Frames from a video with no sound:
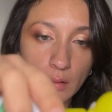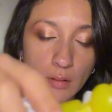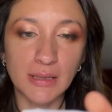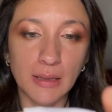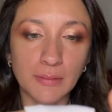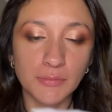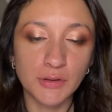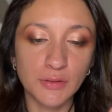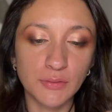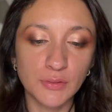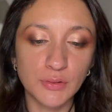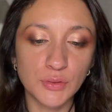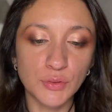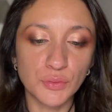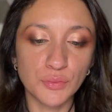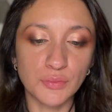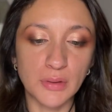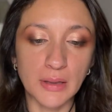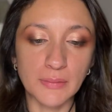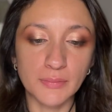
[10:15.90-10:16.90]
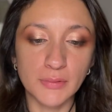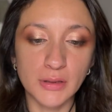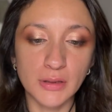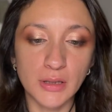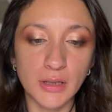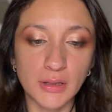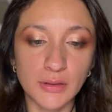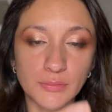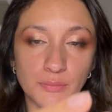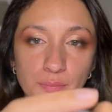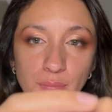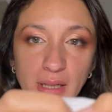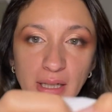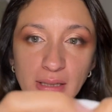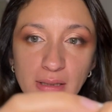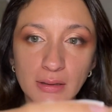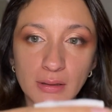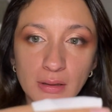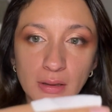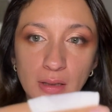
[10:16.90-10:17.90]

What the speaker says: I'm going to wrap the cotton pad